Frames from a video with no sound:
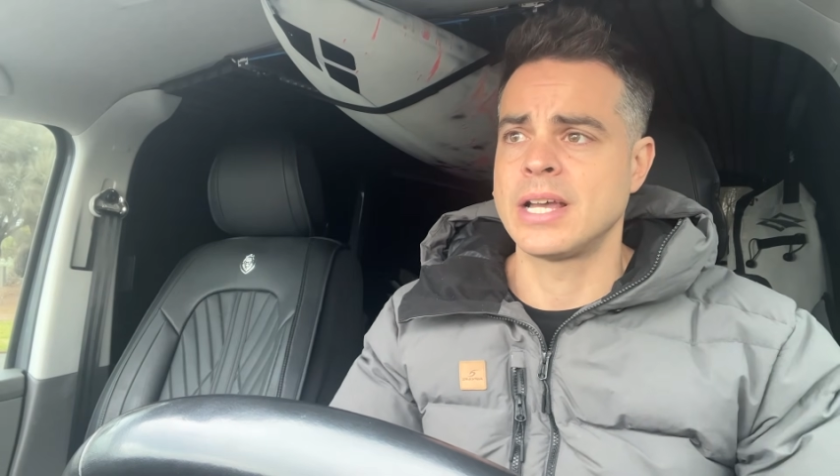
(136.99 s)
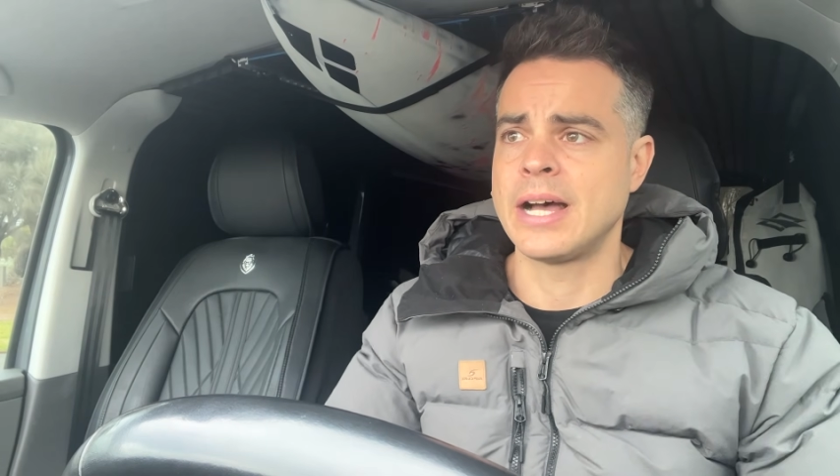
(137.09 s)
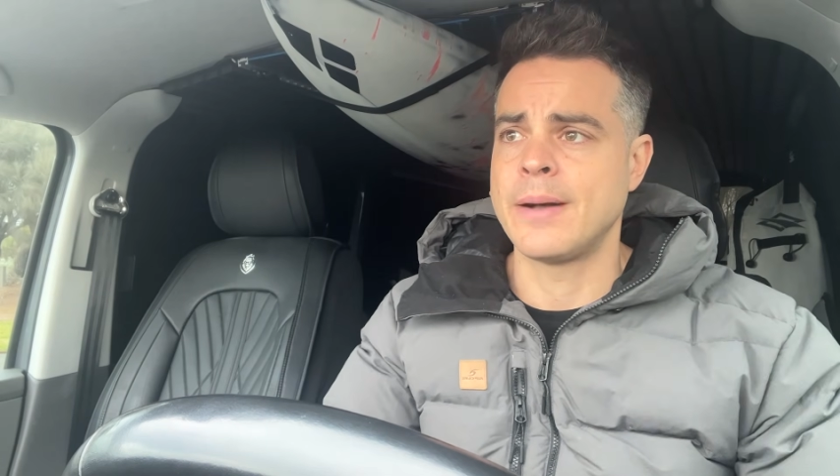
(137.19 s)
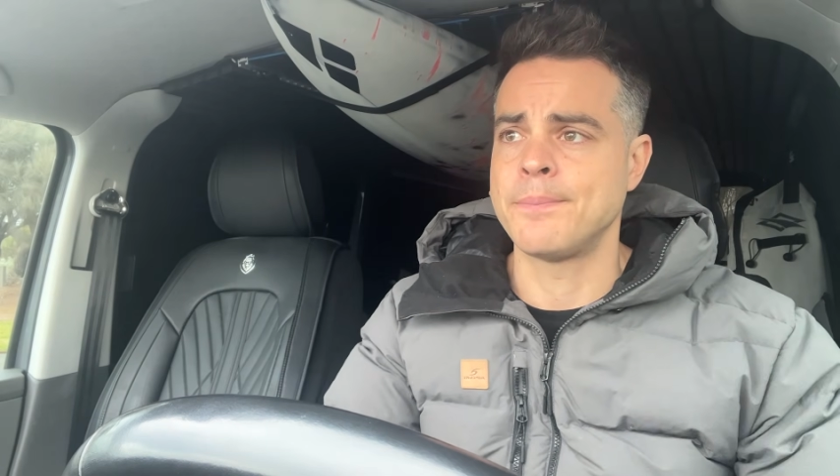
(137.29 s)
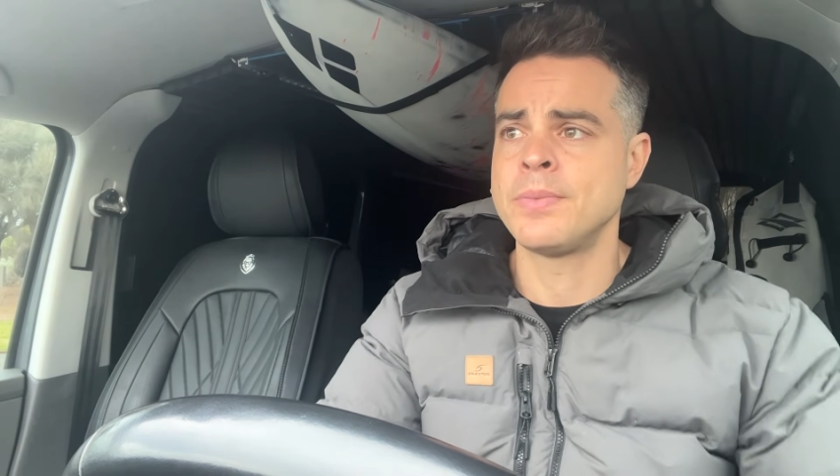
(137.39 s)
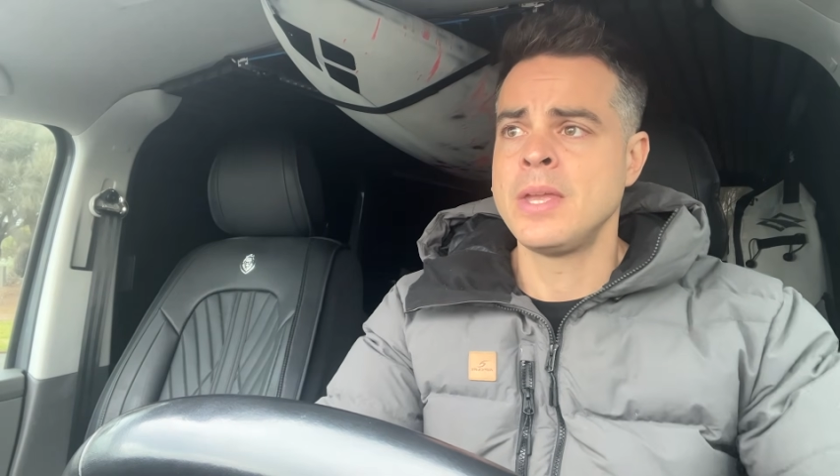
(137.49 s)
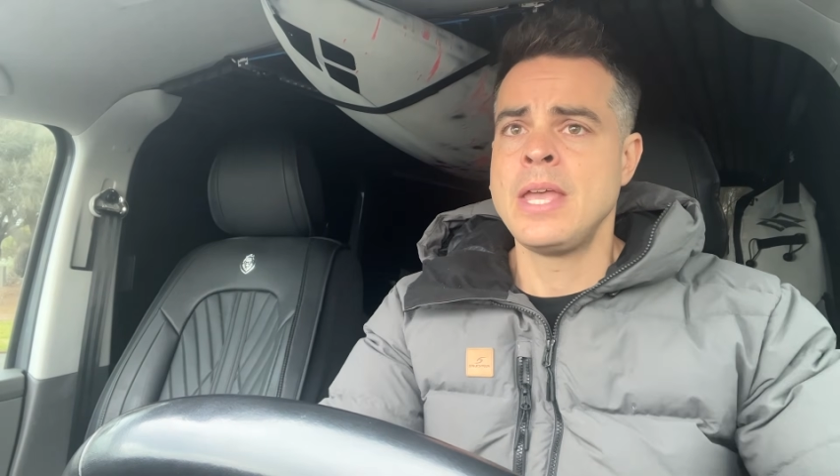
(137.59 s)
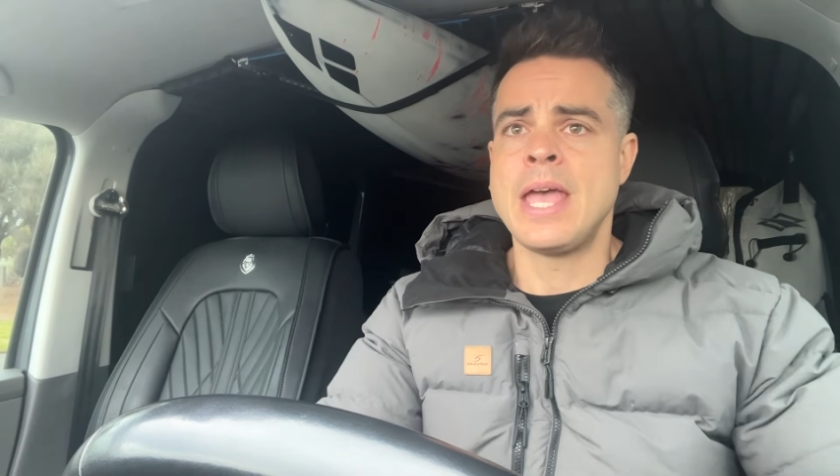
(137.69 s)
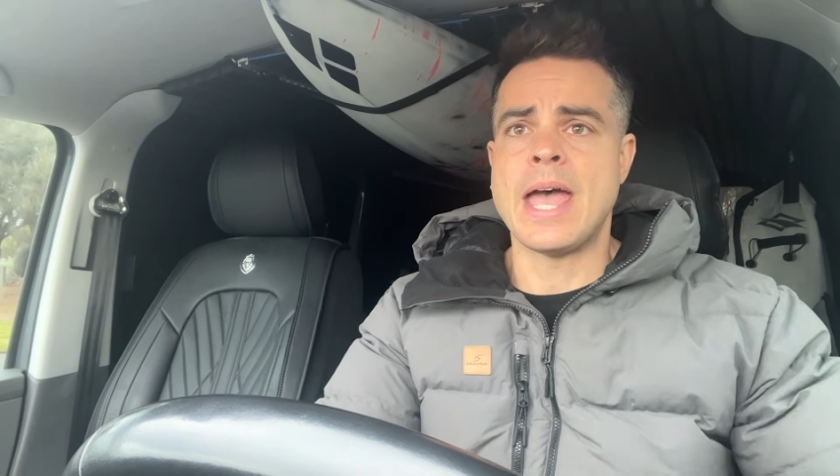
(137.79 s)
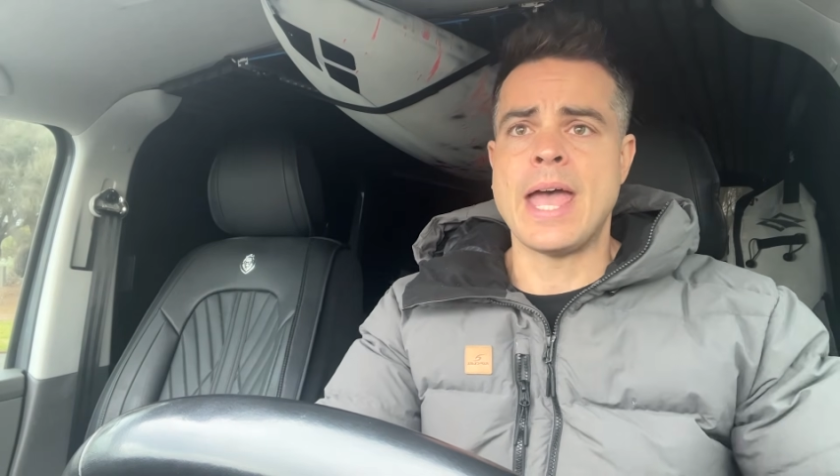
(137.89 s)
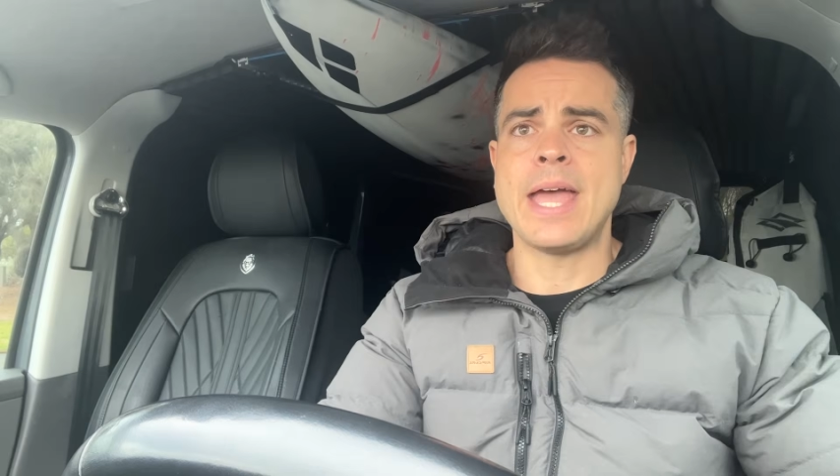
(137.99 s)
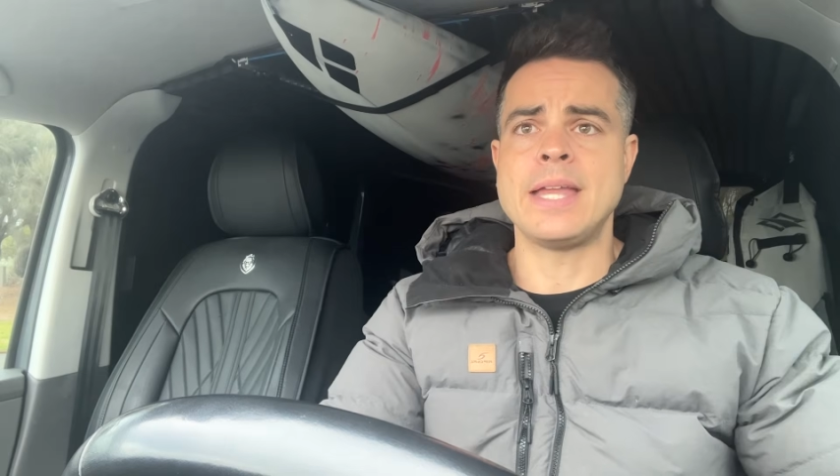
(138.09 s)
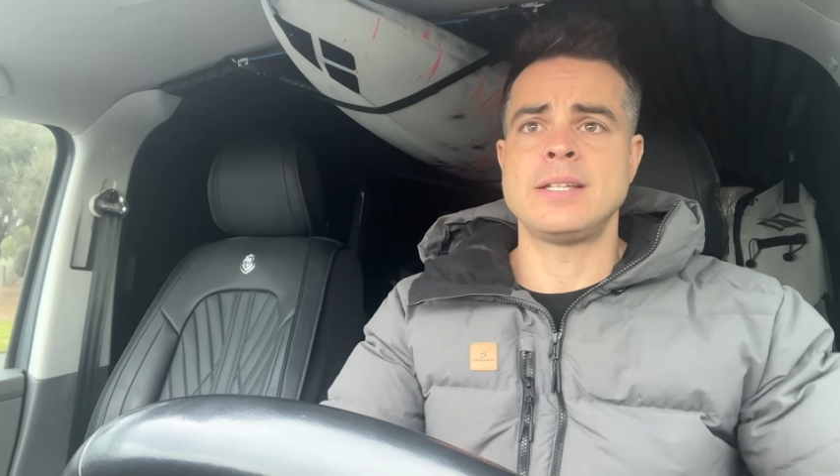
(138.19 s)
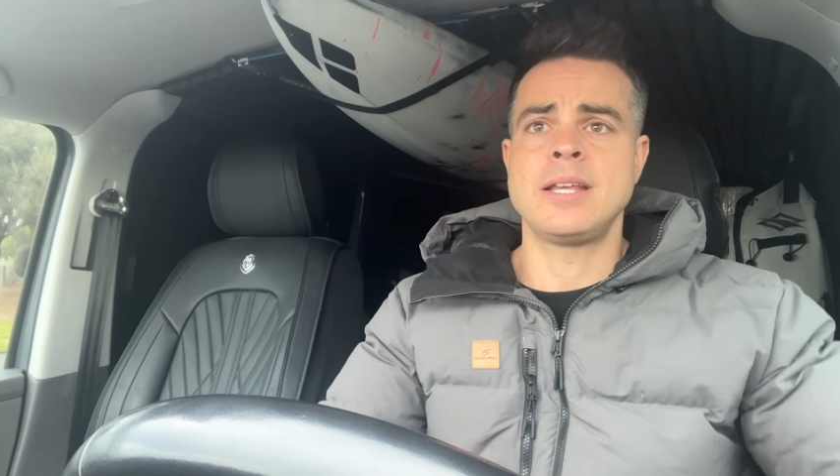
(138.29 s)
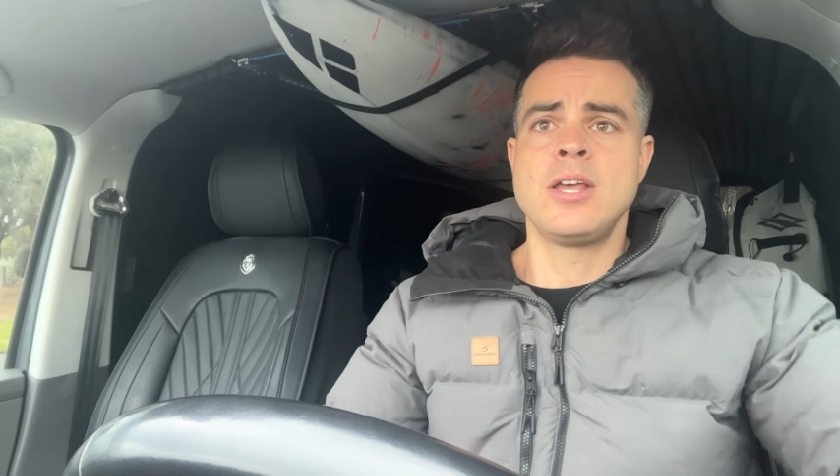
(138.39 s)

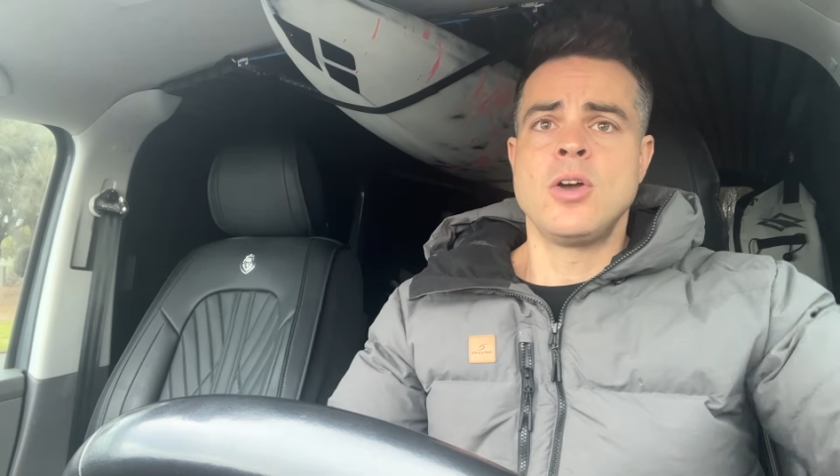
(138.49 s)
And